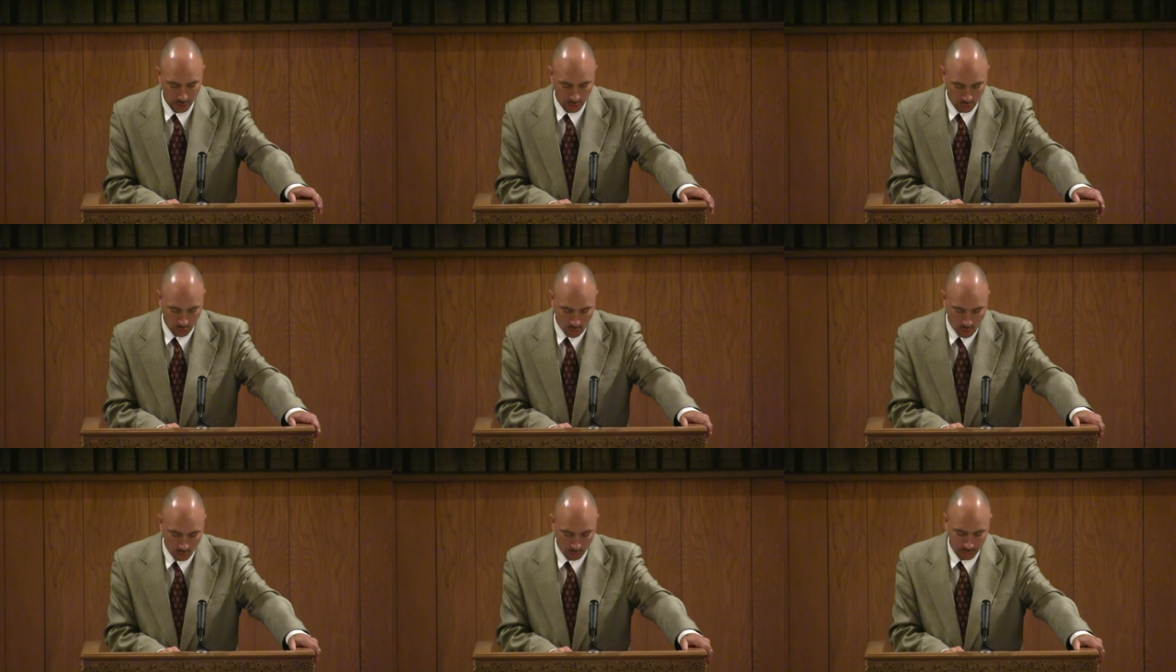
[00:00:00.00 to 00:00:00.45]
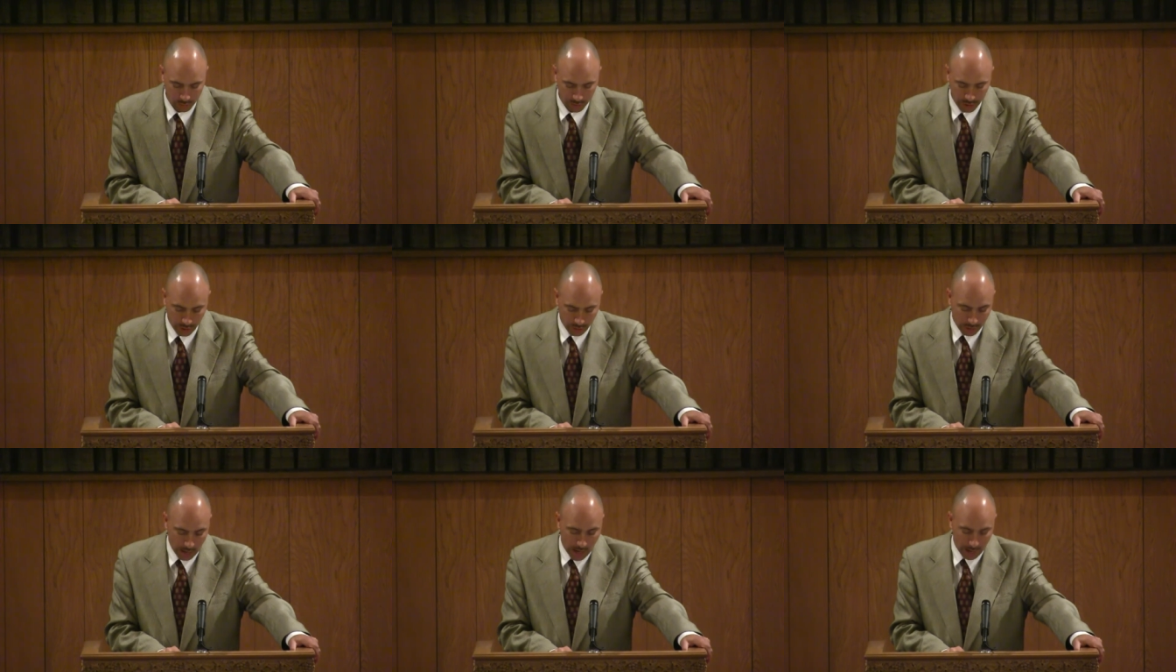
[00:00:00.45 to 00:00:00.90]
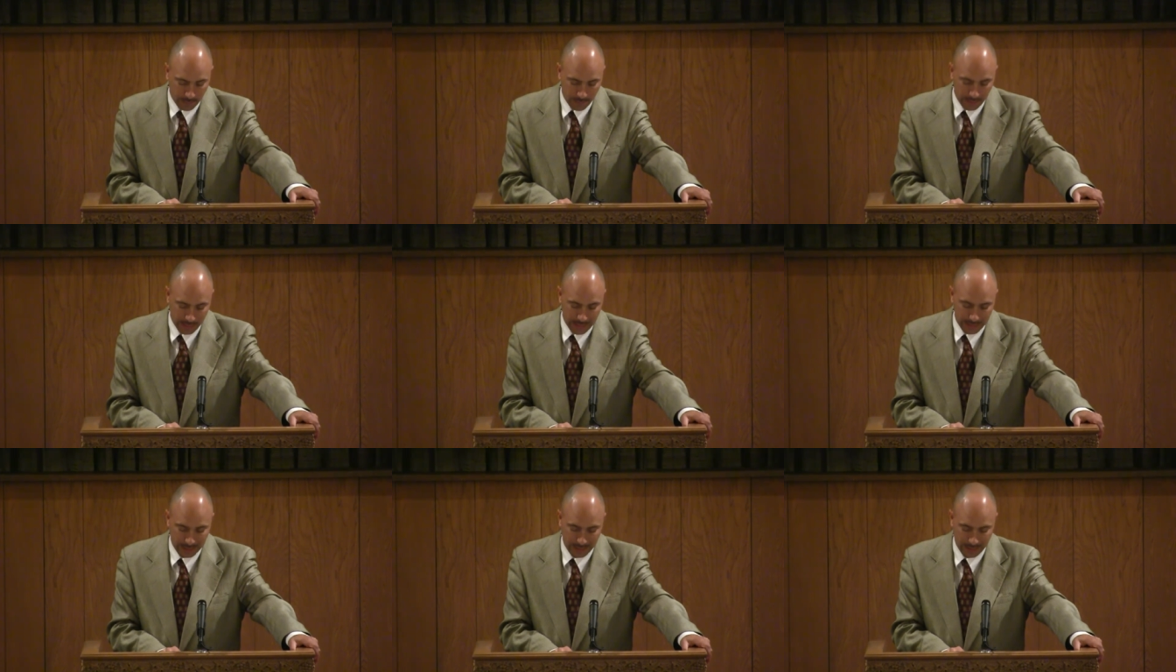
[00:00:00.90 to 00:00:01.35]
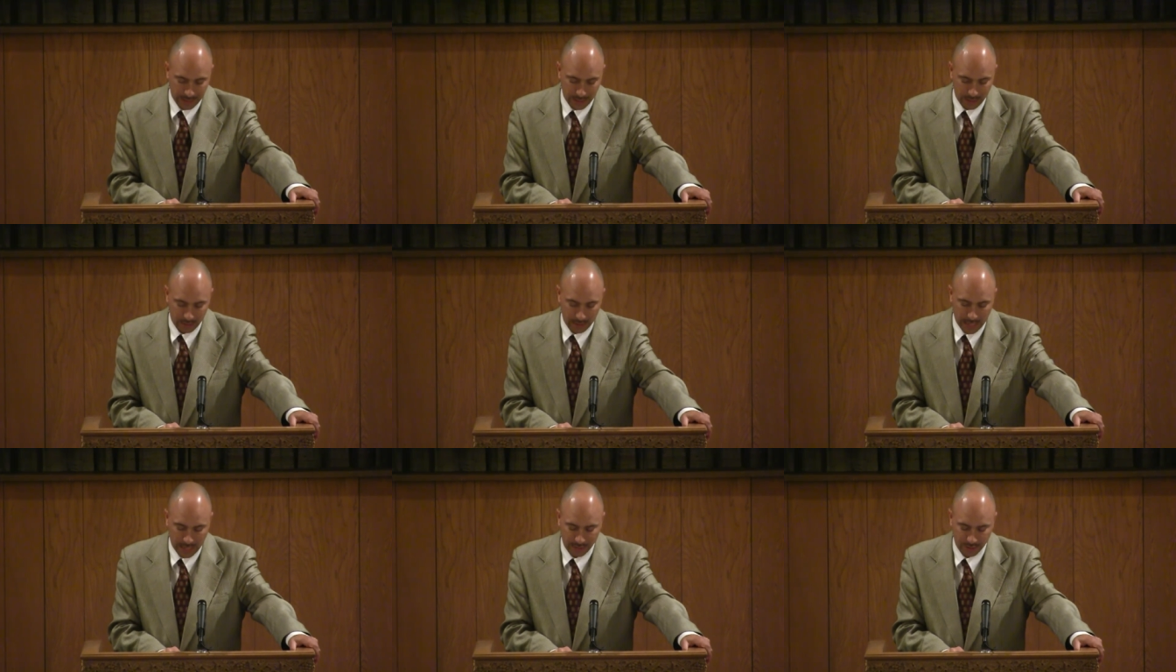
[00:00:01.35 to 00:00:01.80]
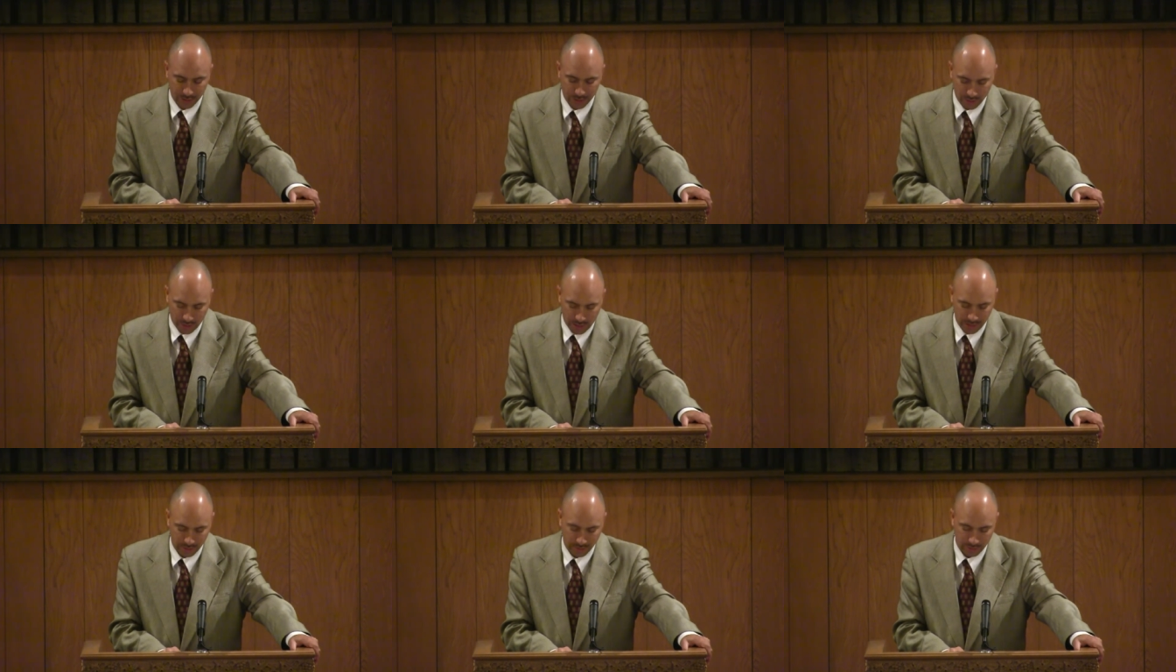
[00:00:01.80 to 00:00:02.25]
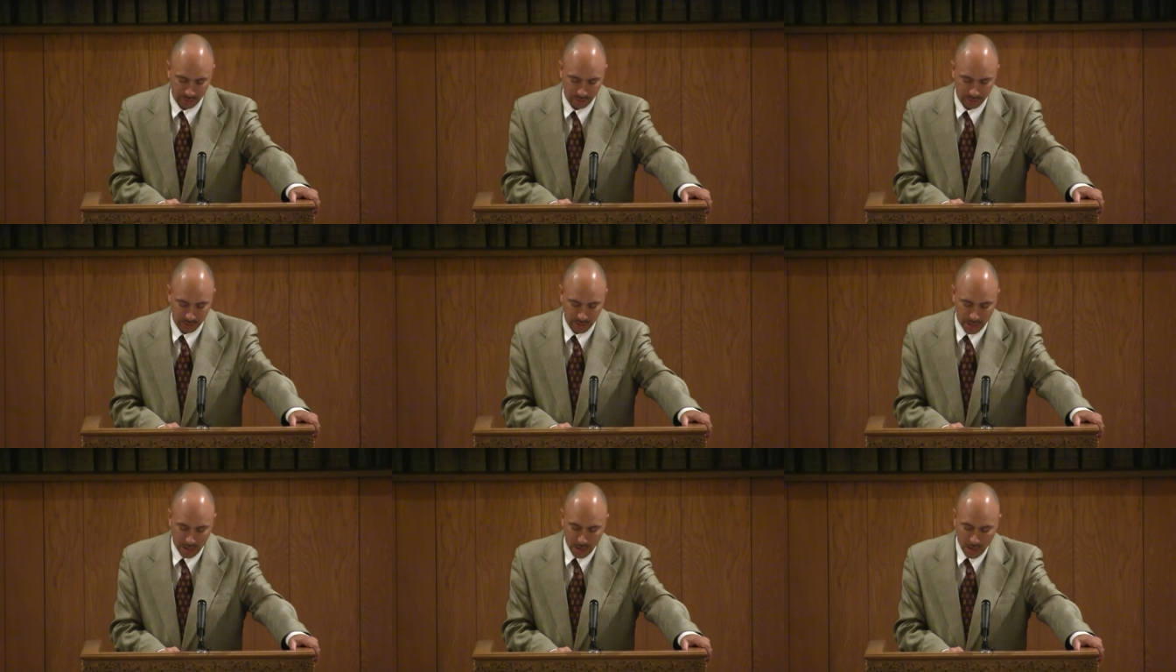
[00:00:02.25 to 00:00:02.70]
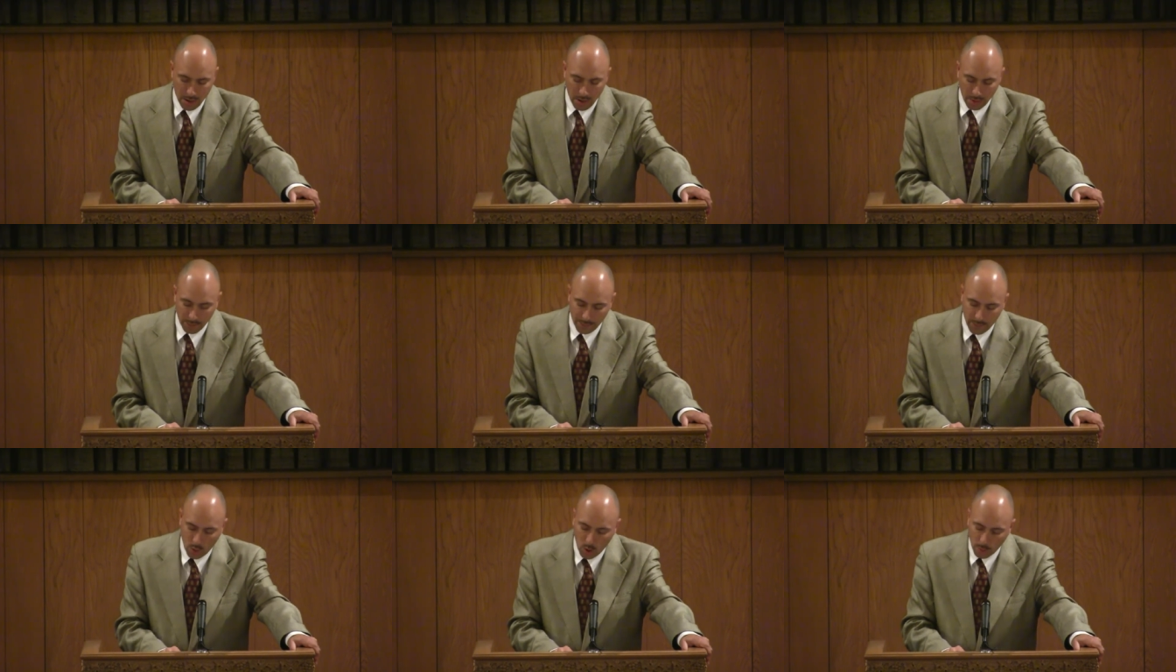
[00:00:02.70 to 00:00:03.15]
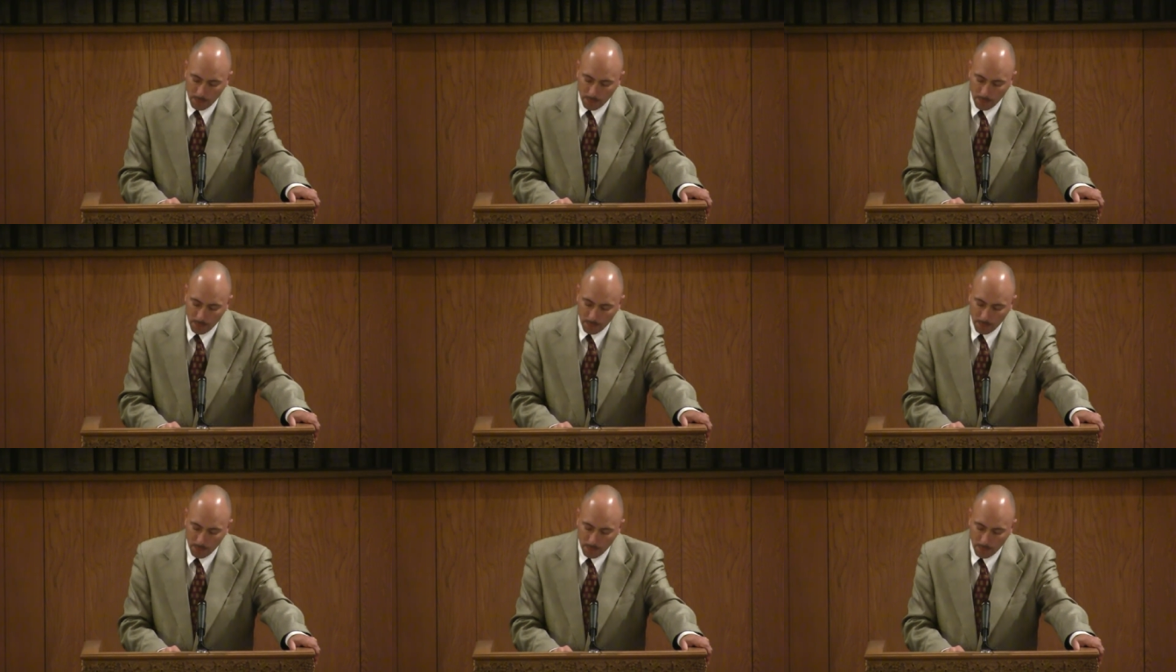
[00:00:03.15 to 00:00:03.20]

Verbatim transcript: Quote, Do not forget to entertain strangers, for